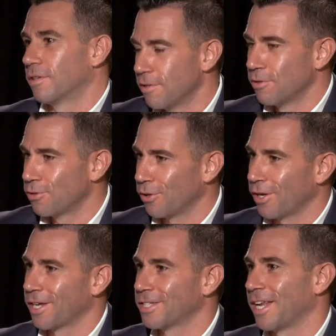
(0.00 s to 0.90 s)
have so
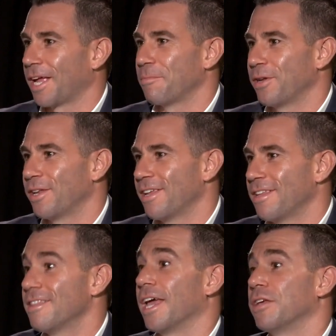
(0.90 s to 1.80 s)
you guys connect. But
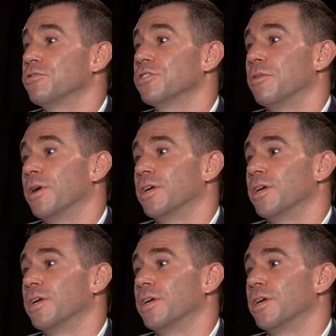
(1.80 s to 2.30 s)
thank you so